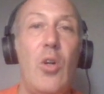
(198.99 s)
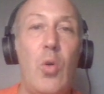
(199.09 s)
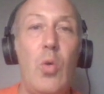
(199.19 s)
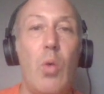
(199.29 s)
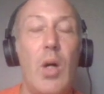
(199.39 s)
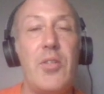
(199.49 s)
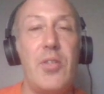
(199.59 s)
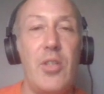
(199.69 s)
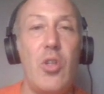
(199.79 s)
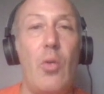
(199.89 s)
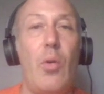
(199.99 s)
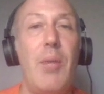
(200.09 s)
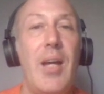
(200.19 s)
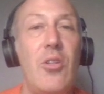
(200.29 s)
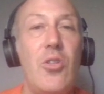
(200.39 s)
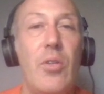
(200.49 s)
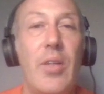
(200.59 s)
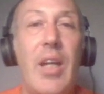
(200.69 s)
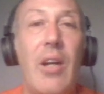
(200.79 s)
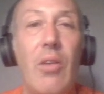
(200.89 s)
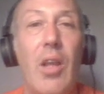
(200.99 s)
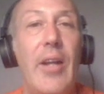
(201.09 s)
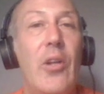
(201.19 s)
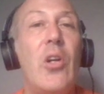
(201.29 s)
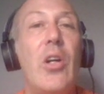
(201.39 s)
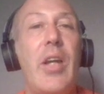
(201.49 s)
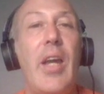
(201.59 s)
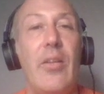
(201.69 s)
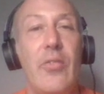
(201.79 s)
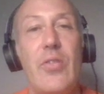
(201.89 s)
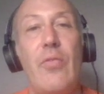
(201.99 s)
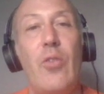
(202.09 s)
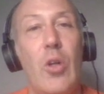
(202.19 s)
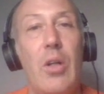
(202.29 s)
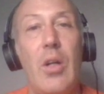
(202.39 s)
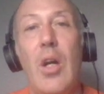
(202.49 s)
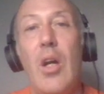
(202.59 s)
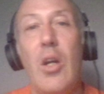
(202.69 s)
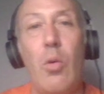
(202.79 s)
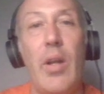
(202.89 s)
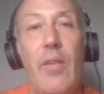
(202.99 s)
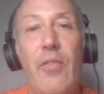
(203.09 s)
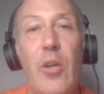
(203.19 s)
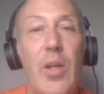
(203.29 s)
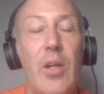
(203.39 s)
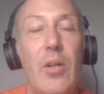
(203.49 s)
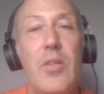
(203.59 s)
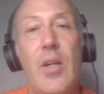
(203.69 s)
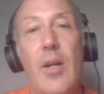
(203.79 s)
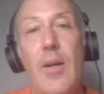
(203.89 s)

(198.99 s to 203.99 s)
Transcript: who was the general manager of the Carolina Hurricanes for quite a few years.